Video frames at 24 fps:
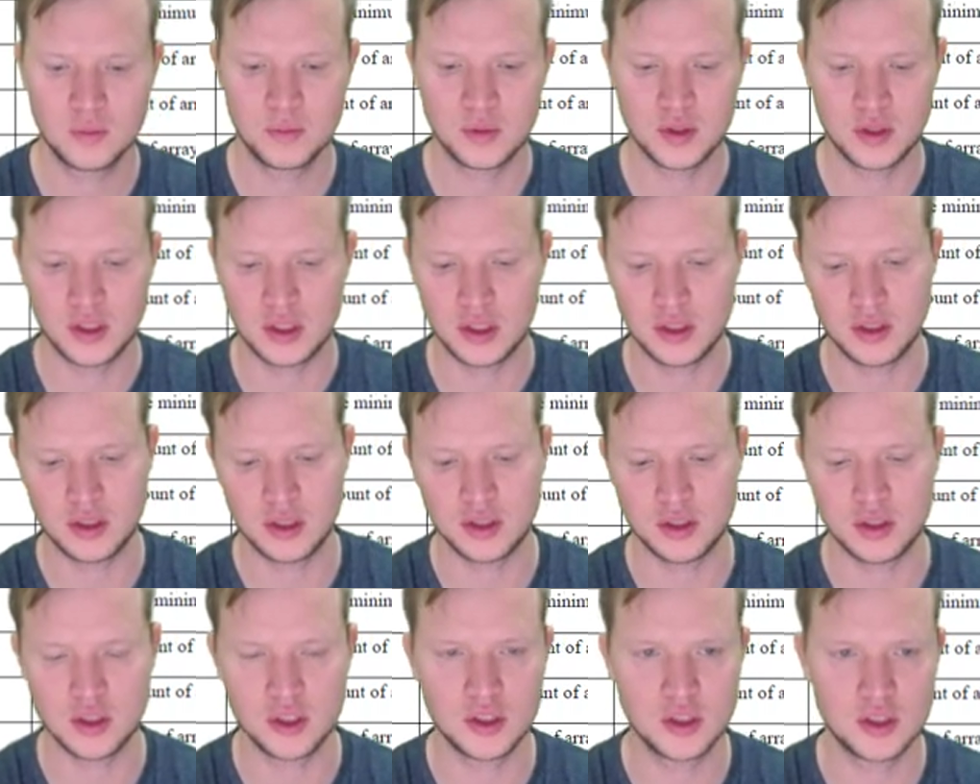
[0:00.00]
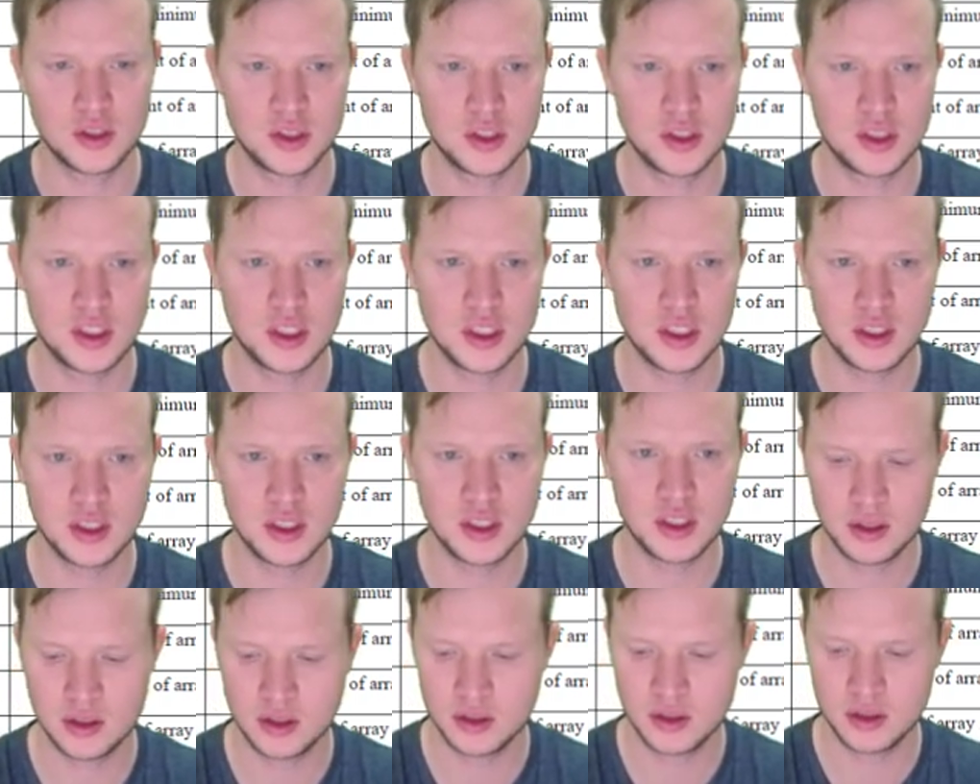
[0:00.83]
Percentage C
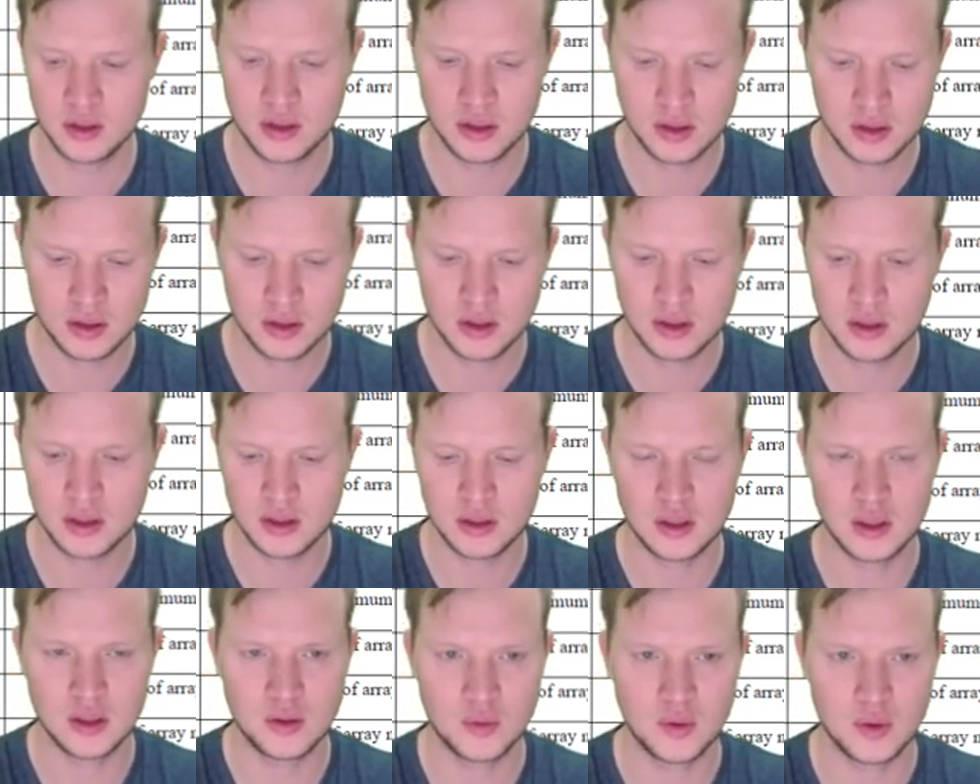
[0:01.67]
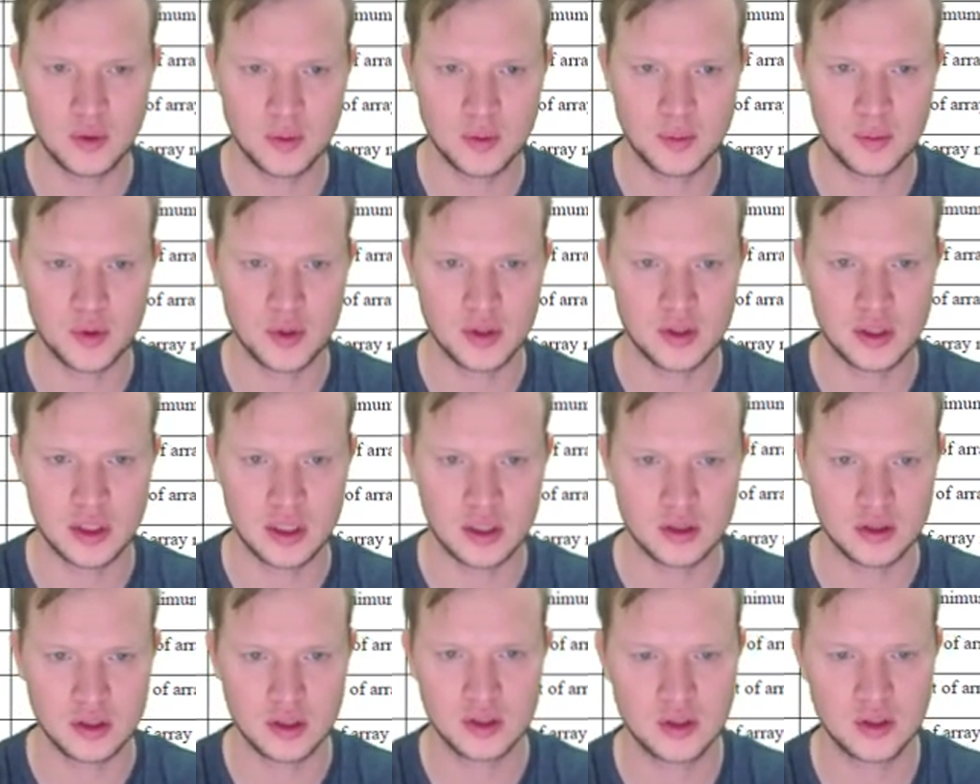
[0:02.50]
and we will print
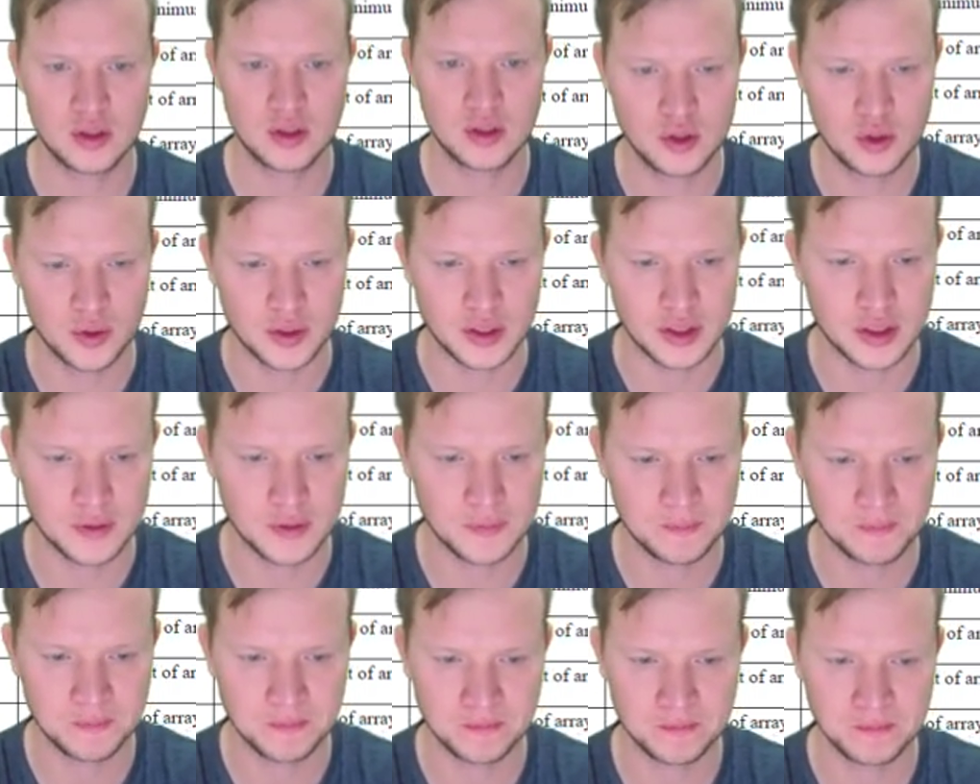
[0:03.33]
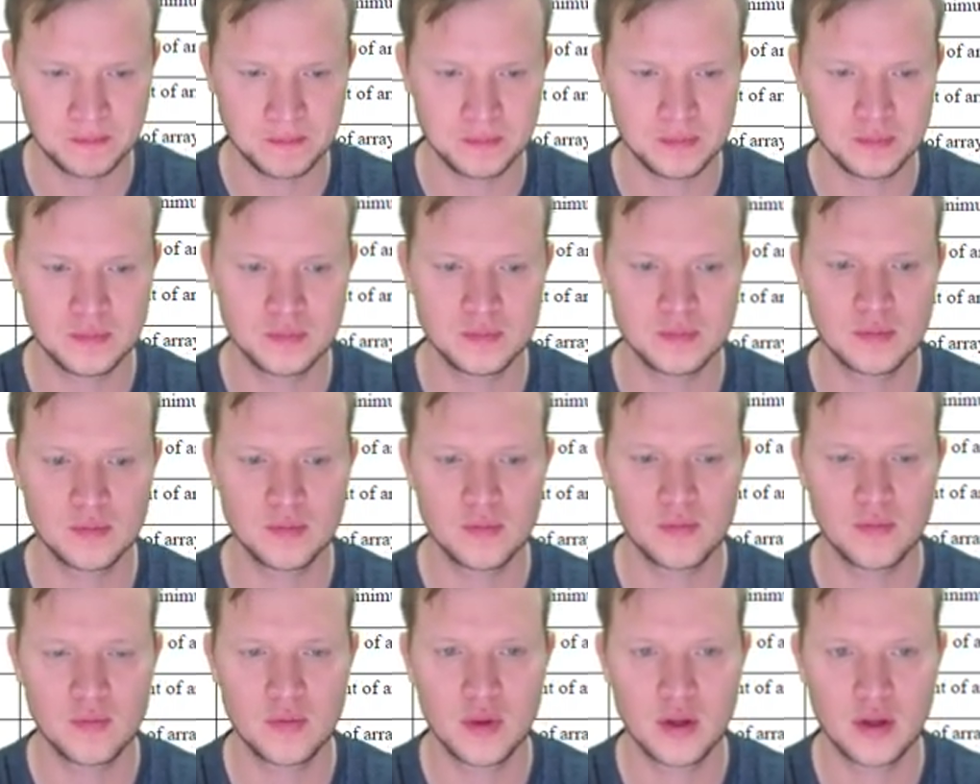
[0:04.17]
out choice.
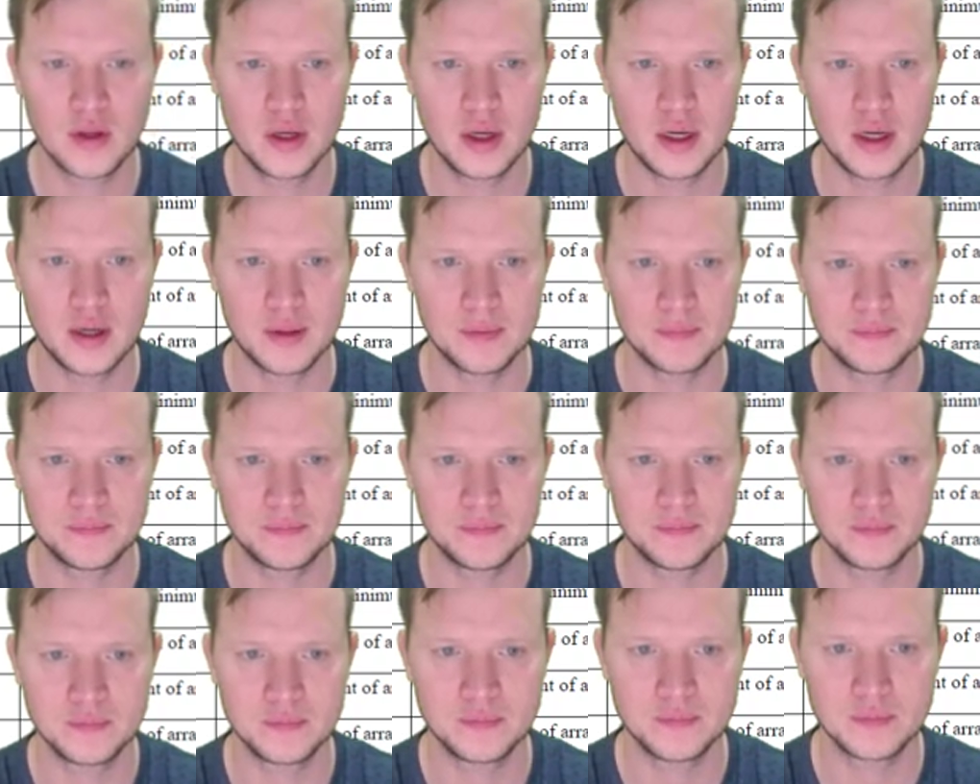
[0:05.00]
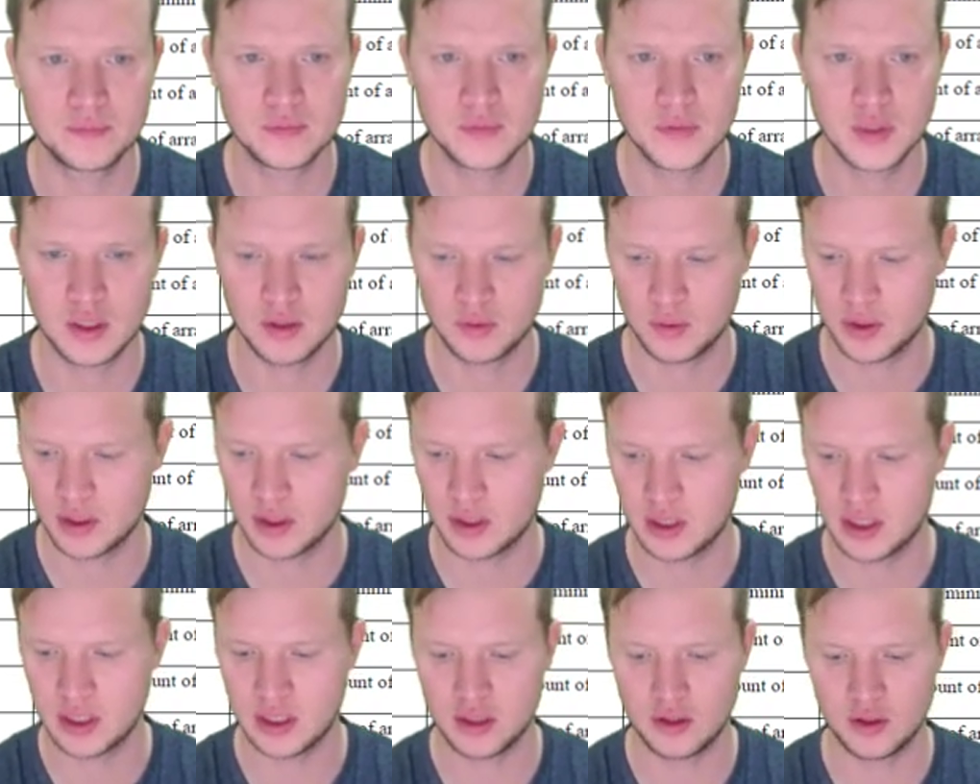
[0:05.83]
Okay and we're
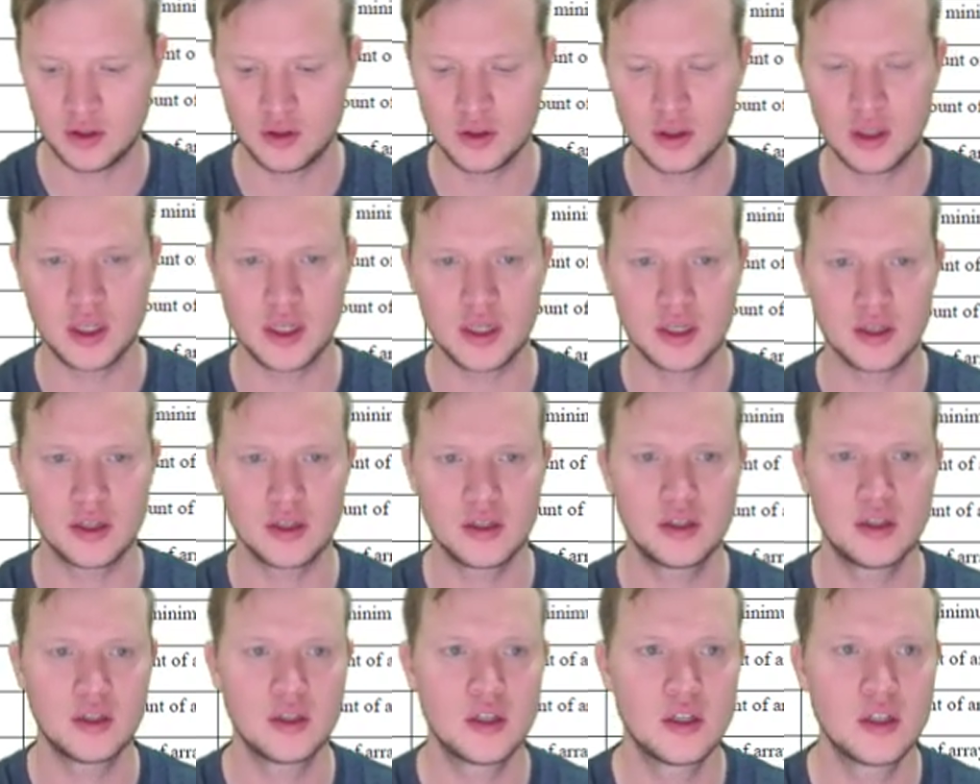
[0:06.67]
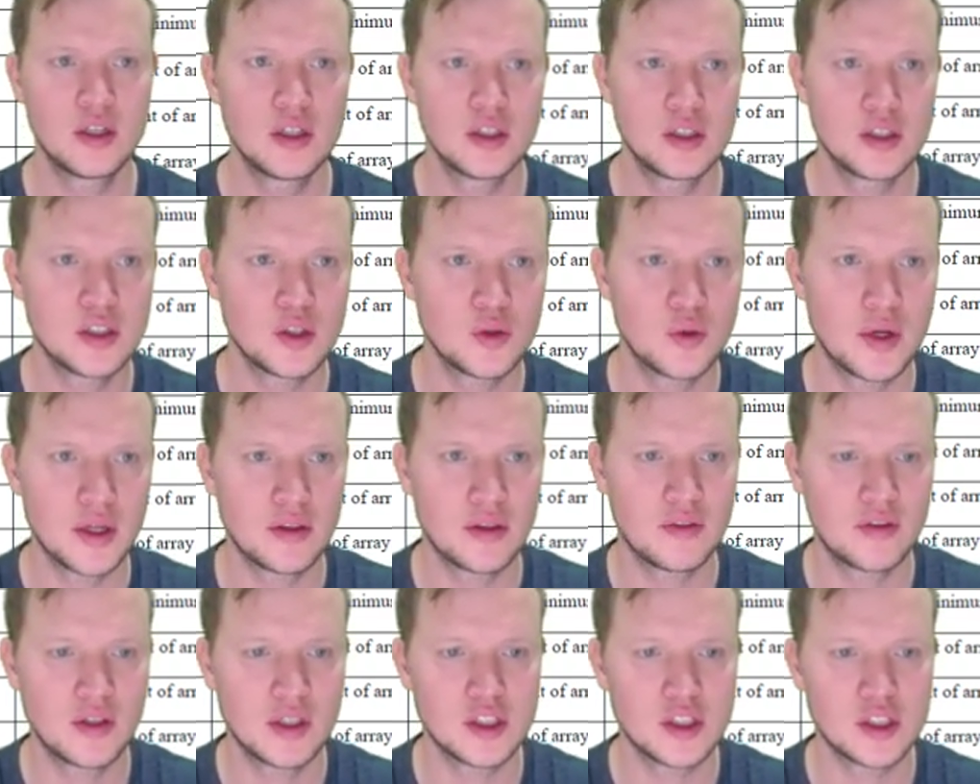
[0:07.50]
going to add a new line. So
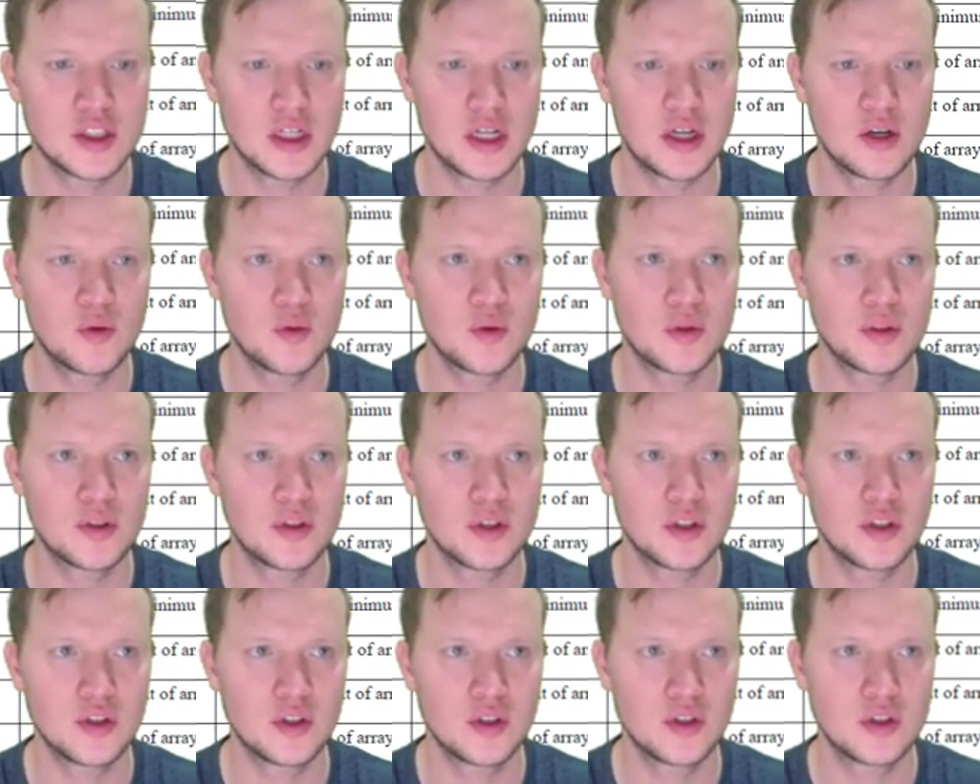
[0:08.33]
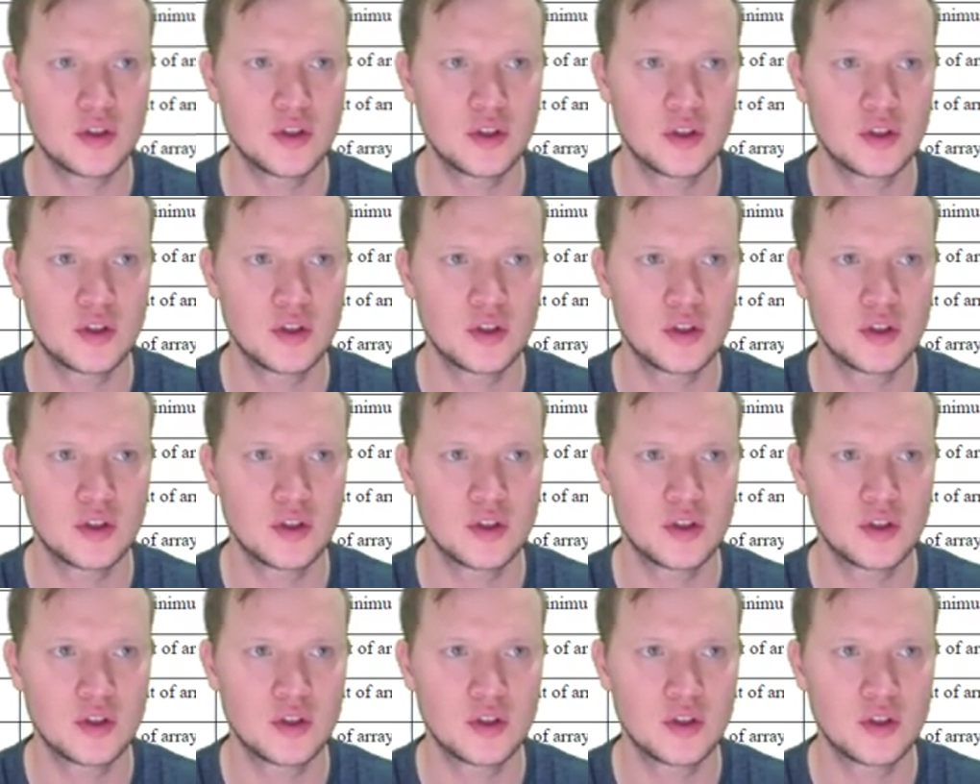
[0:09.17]
what this now will do